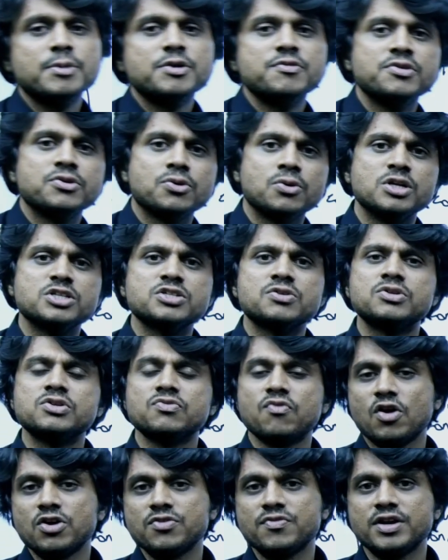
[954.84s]
between 27 to
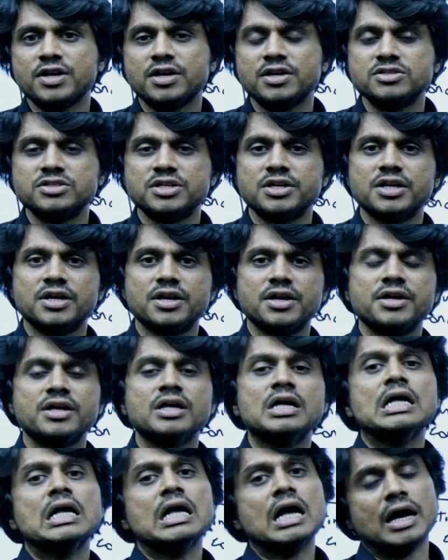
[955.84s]
45 degrees centigrade.
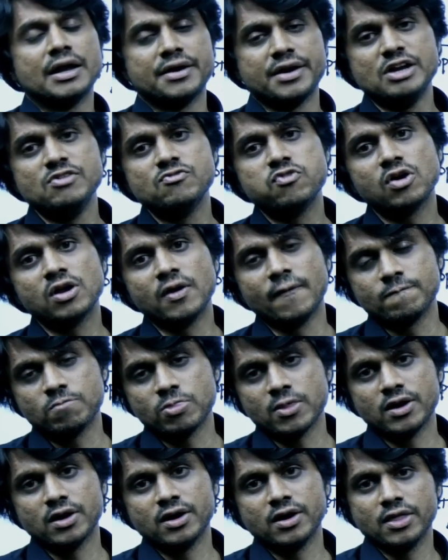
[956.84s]
Rainfall
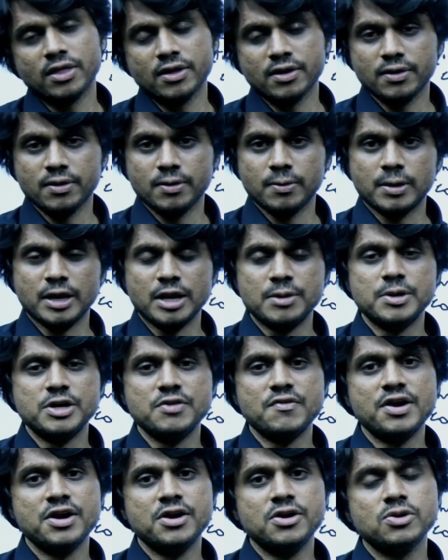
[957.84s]
can be
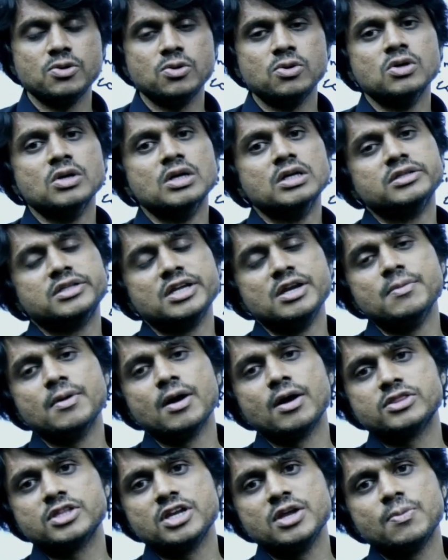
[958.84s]
divided into
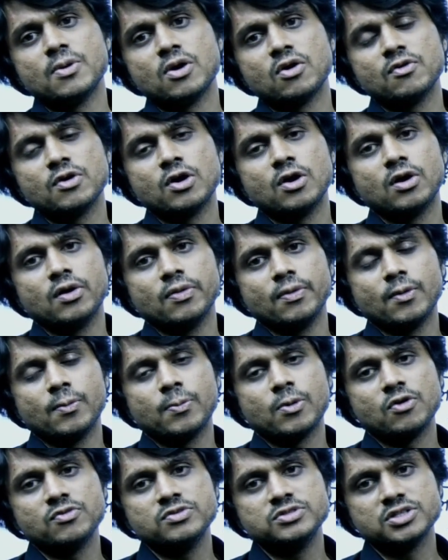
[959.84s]
three
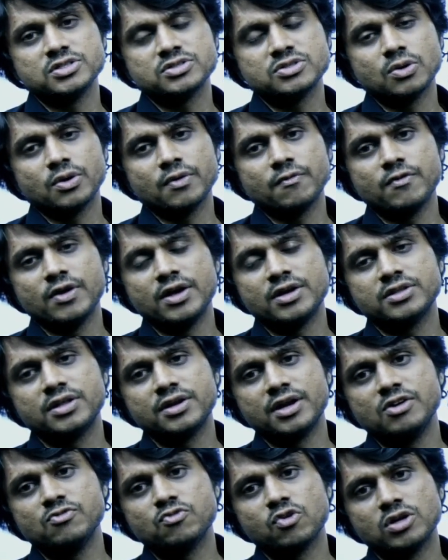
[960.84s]
provinces, okay, where the
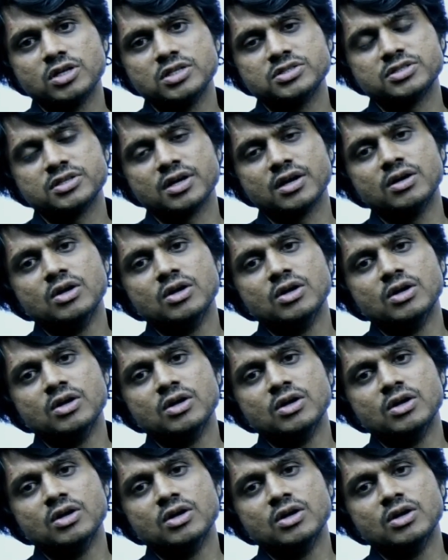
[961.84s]
rainfall is